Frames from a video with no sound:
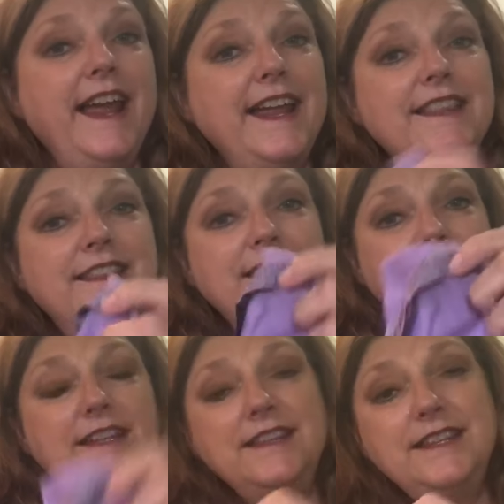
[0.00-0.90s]
And
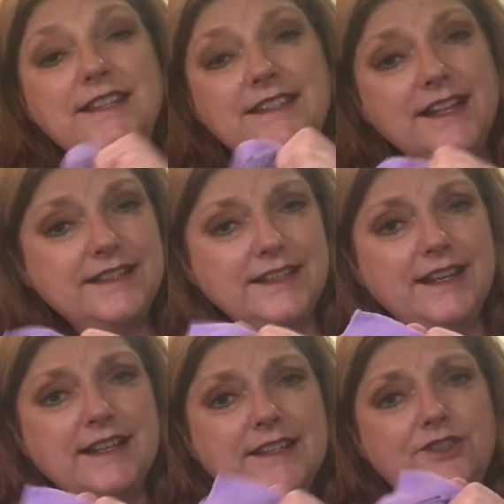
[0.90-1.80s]
then this doesn't
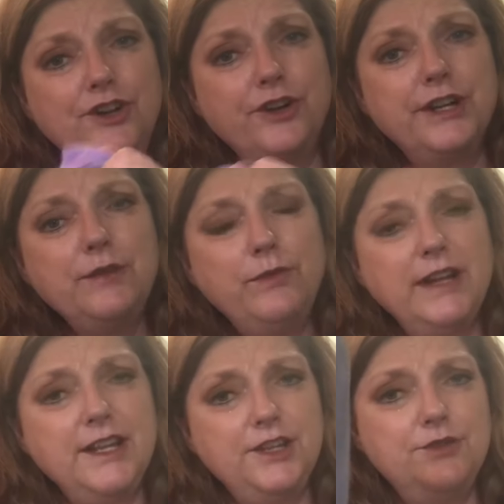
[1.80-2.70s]
get as dirty
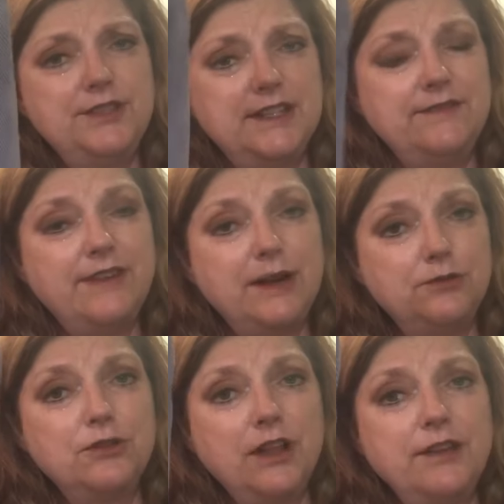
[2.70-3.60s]
when I use the
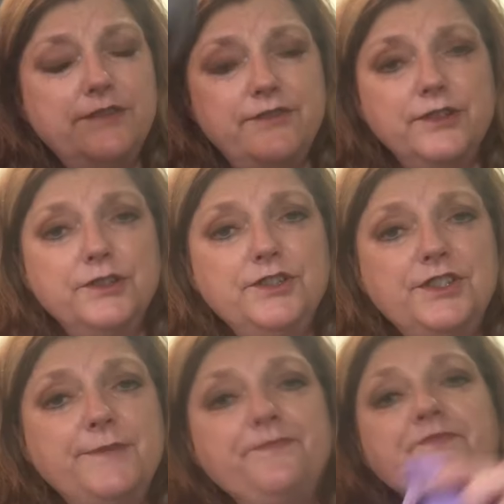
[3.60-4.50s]
EnviroCloth
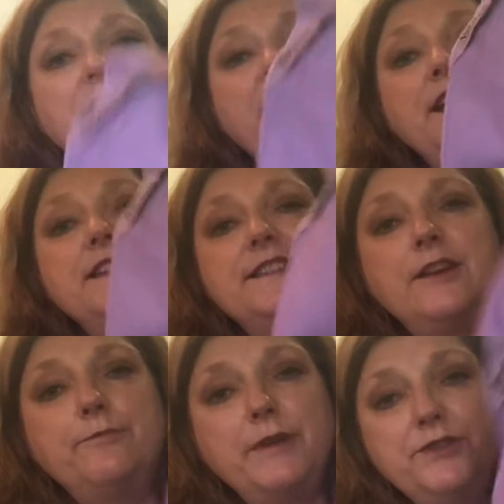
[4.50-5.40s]
first.
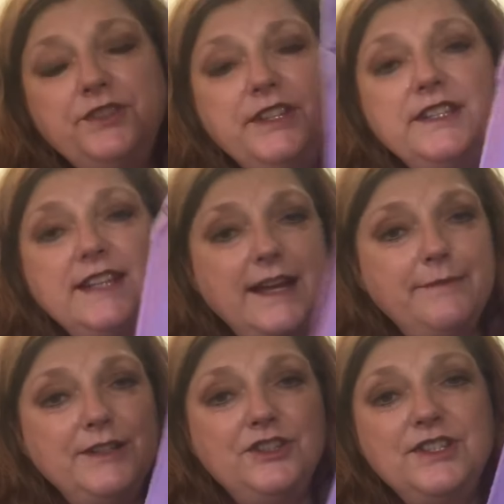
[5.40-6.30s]
So most of the
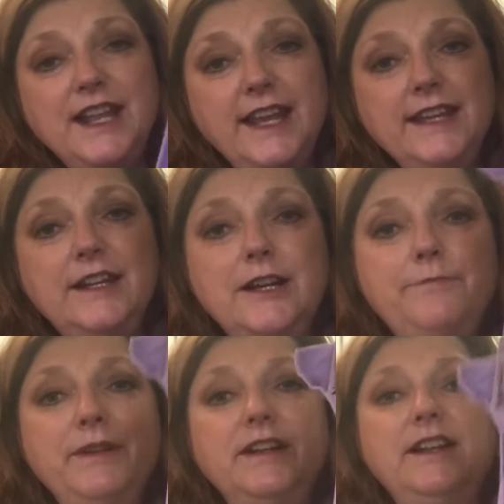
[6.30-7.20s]
time I just hang it
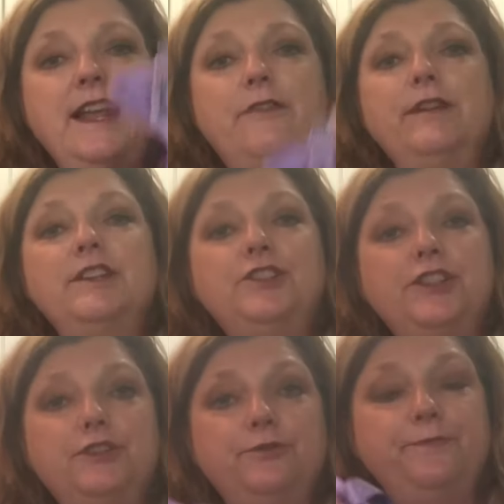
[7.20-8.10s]
up and allow it
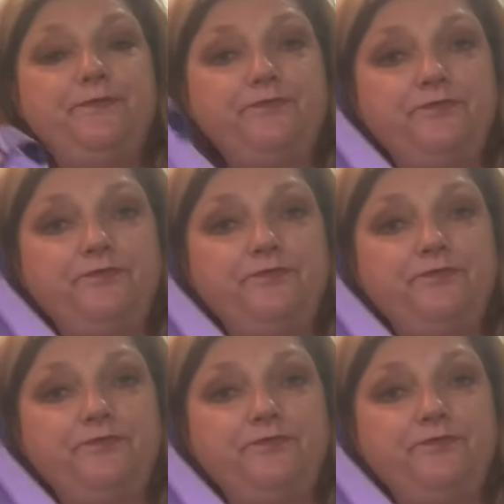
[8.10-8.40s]
to